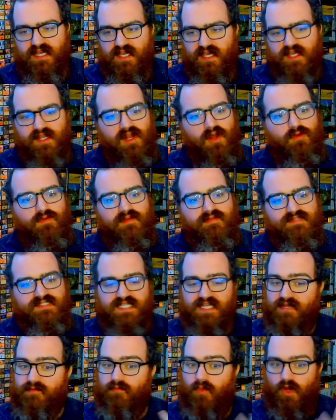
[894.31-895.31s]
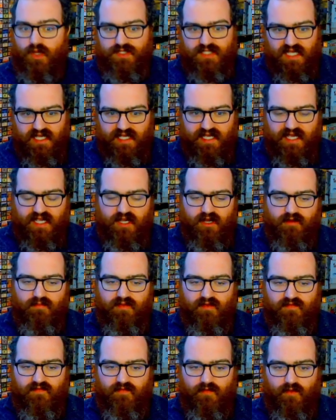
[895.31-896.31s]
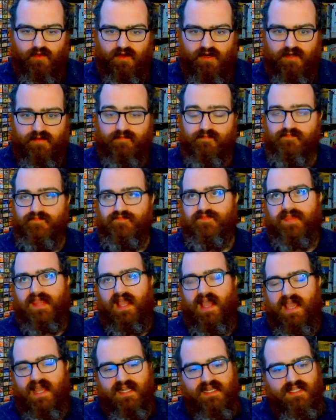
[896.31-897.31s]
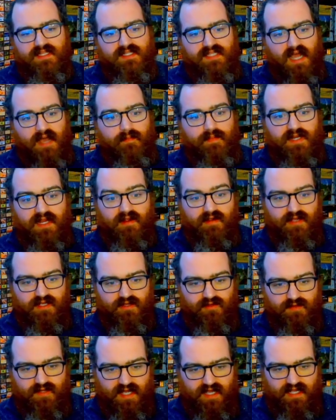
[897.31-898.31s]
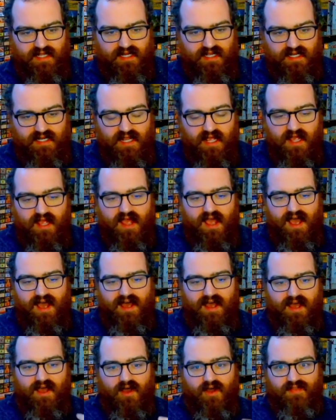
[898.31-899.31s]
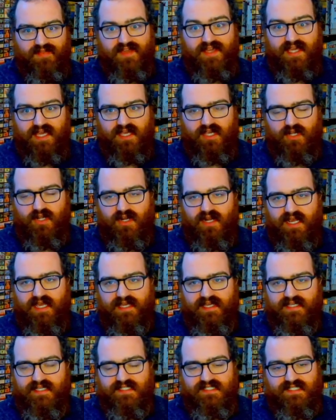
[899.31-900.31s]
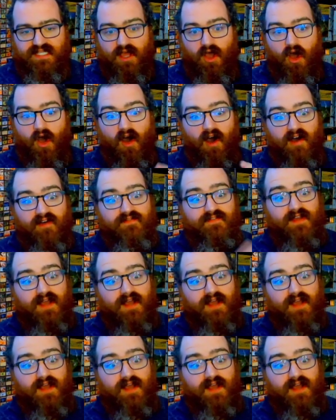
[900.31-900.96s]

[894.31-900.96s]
We've seen multi kicker before, and in Dominaria United, the kicker is off